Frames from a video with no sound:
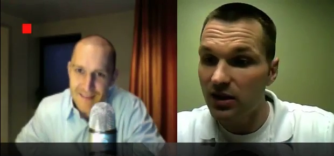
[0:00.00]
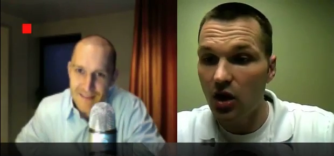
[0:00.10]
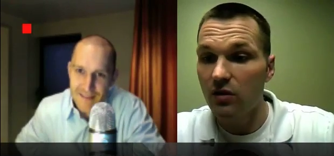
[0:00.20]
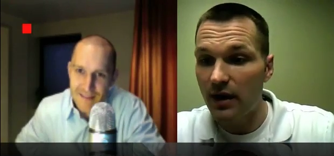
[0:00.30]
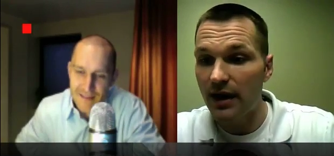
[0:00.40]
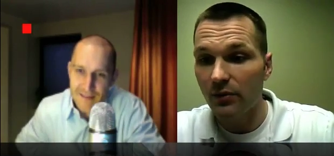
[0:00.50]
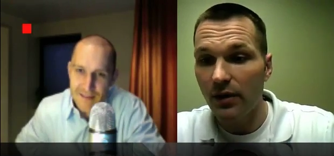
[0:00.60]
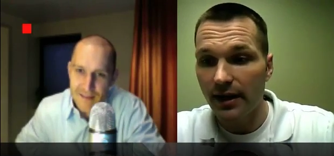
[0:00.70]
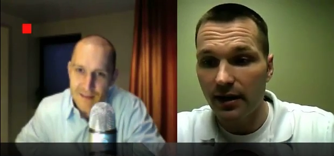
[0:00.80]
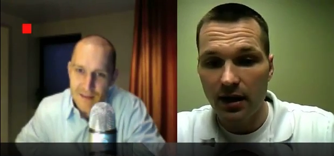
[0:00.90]
Speaker 1: Seth Godin, by the
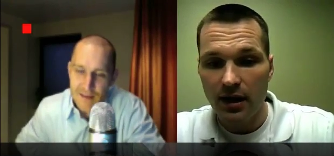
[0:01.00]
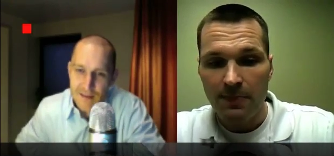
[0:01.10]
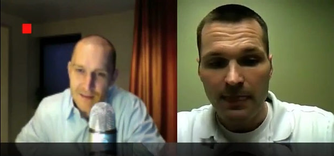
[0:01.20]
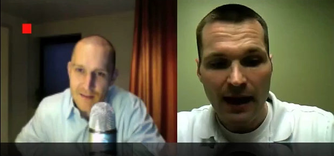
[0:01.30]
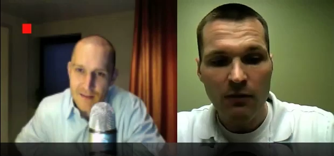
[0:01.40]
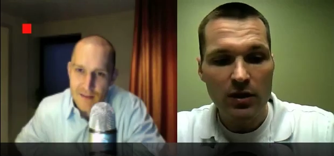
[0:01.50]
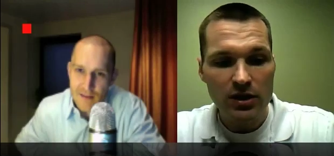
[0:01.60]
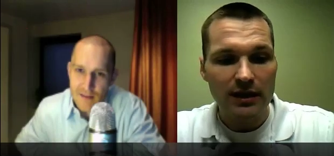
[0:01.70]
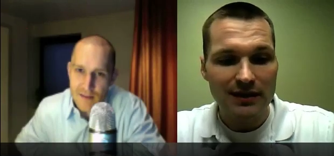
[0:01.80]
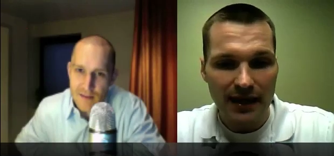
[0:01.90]
way. I
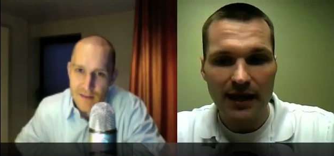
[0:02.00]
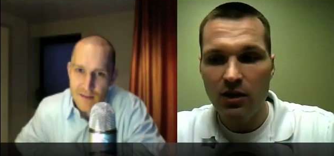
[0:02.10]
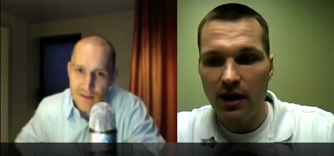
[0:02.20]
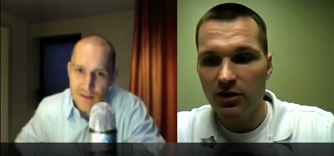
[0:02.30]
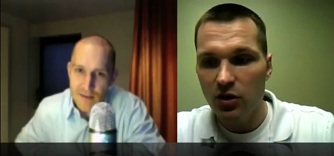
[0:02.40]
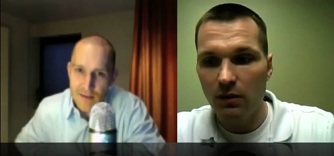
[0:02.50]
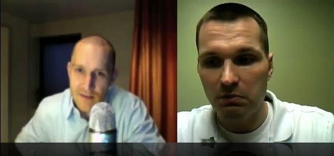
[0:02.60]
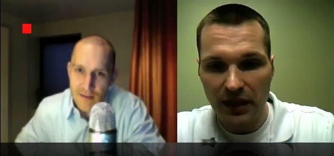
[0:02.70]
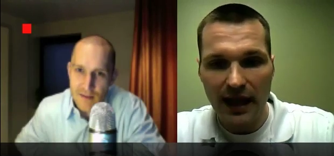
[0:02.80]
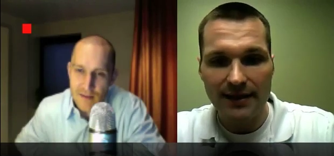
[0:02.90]
want to hear how you
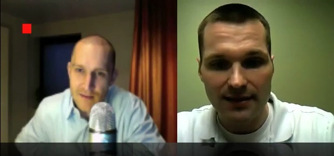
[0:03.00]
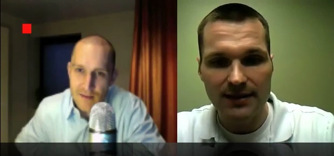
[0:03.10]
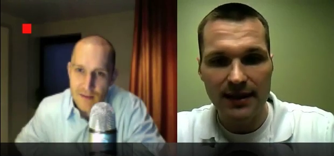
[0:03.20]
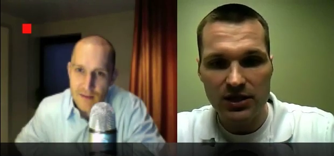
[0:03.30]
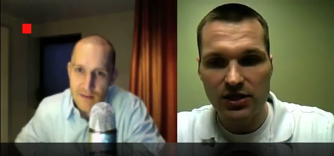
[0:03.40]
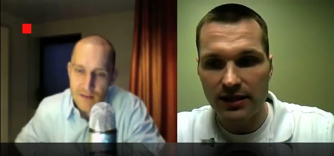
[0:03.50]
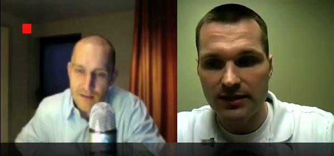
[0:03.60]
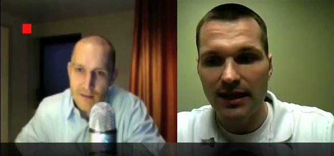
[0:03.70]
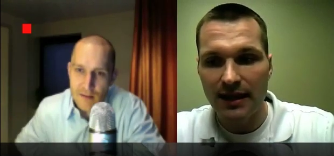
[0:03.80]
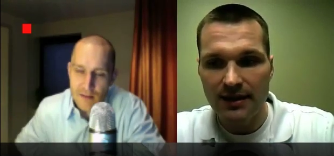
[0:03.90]
applied the
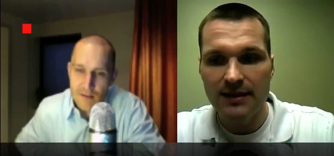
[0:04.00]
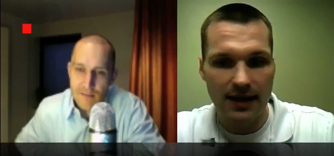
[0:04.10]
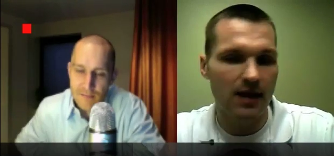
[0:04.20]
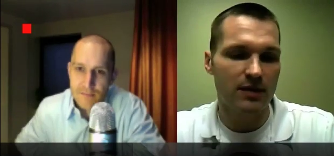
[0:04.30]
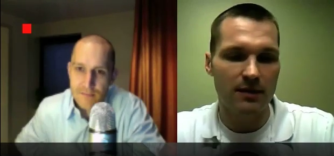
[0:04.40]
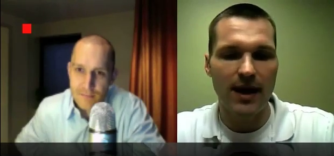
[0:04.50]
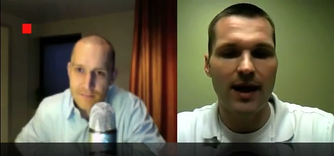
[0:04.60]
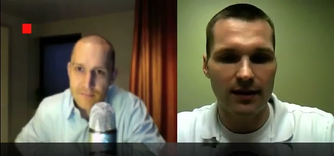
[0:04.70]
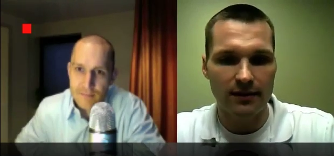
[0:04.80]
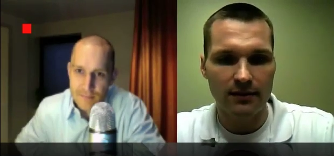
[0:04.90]
teachings and then tell me
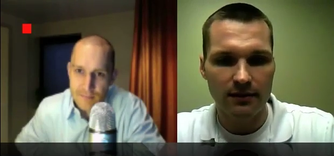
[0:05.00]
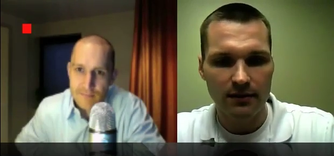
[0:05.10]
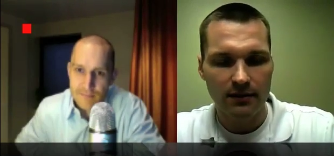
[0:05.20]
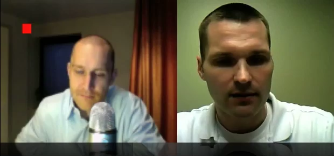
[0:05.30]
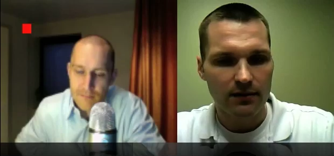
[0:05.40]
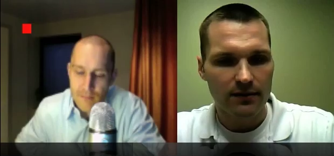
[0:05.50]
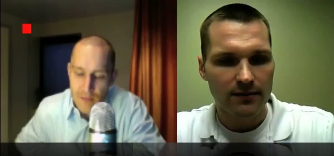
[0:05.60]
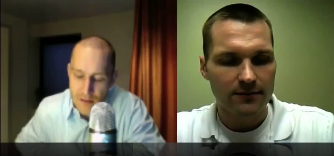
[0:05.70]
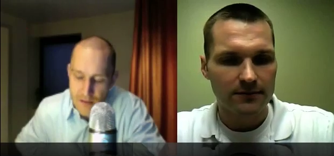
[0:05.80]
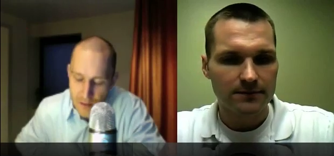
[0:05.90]
about it.
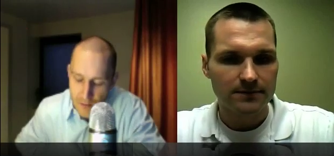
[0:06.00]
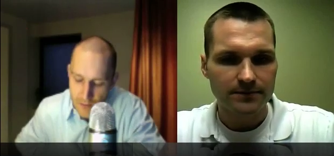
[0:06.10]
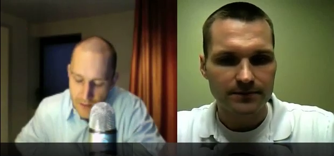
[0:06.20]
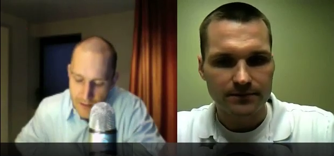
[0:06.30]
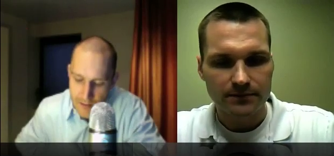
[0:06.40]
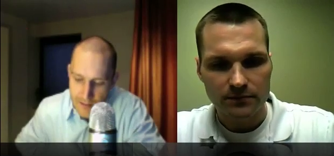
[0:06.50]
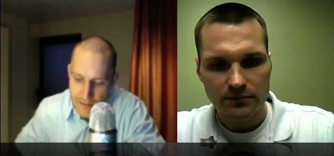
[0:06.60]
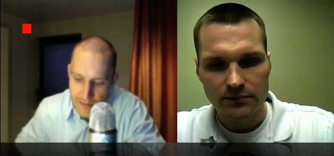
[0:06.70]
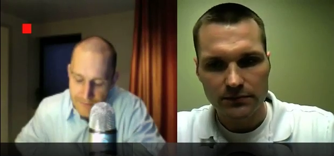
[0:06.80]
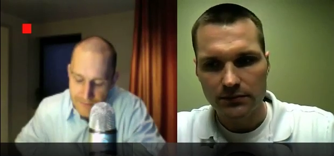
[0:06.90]
Speaker 2: So, uh,
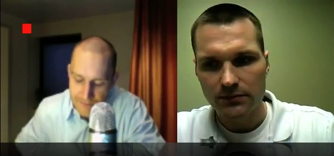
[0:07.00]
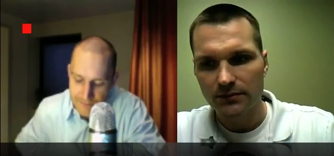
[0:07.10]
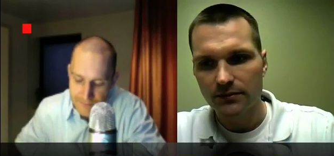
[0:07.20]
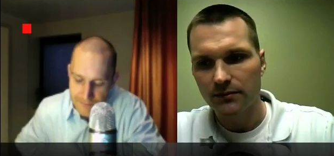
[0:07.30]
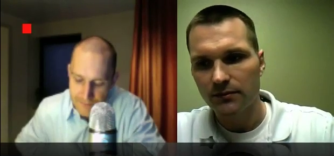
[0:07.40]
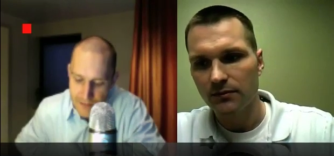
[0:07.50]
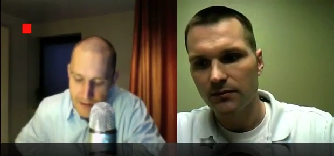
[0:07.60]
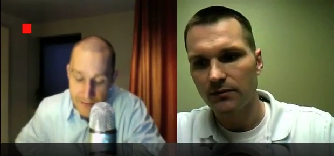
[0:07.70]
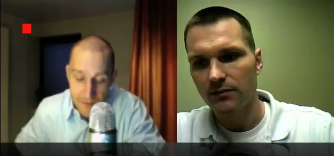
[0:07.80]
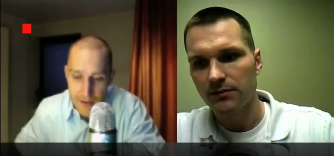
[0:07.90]
um, I
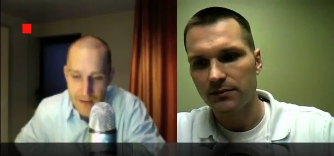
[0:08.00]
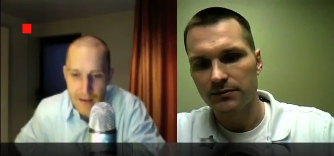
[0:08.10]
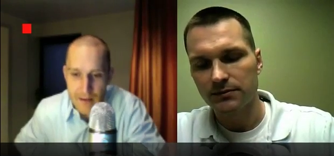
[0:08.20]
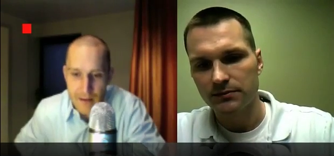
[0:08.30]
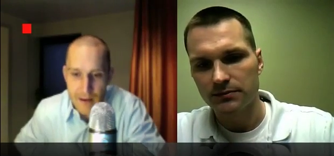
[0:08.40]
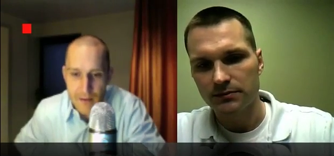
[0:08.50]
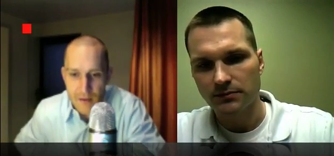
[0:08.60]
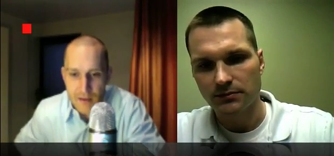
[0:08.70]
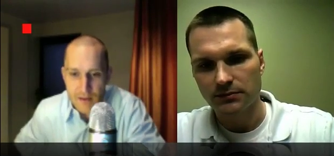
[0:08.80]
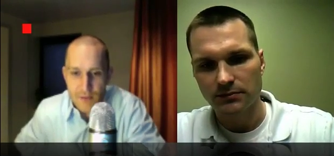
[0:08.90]
agree. I, I, I think
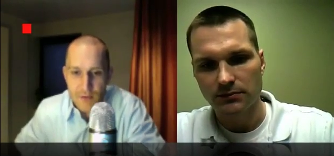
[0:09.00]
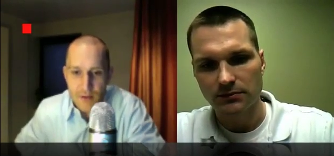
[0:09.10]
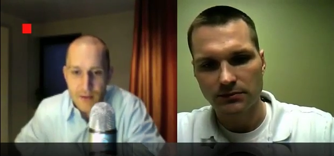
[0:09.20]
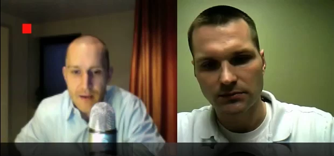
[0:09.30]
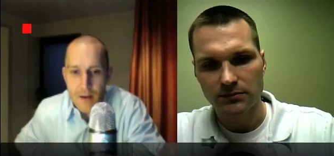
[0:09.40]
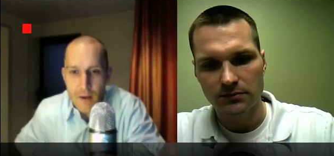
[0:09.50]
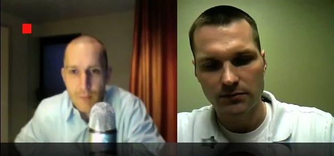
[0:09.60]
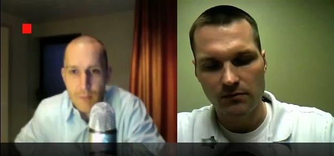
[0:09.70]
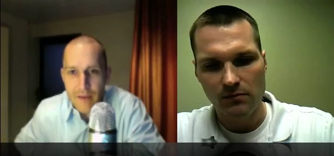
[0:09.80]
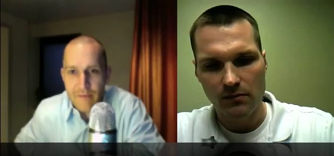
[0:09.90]
it's uh, you know what what
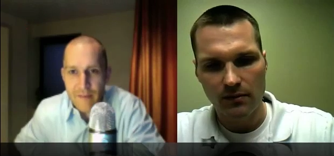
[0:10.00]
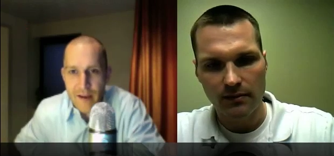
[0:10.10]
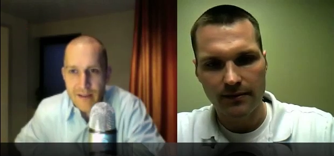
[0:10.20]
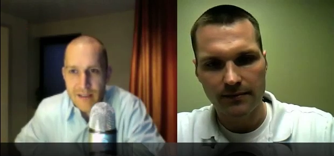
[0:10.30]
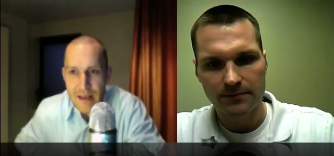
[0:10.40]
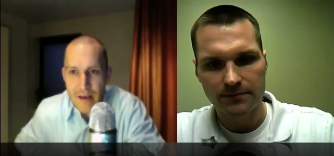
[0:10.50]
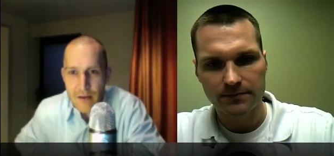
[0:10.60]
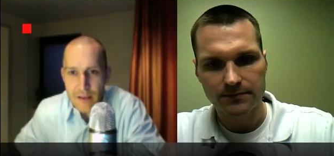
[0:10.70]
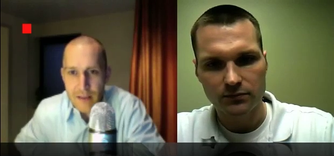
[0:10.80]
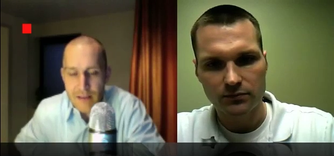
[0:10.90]
I find astounding
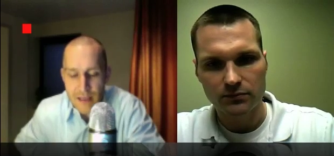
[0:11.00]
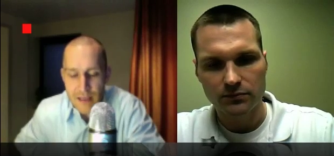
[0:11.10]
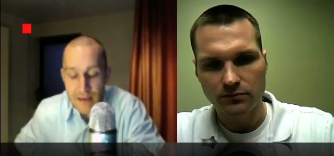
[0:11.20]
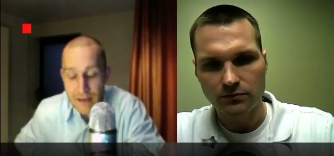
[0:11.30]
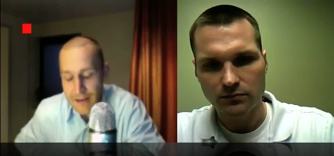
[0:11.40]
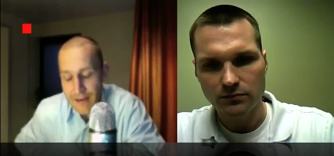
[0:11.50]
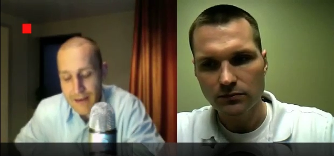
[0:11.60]
is that and and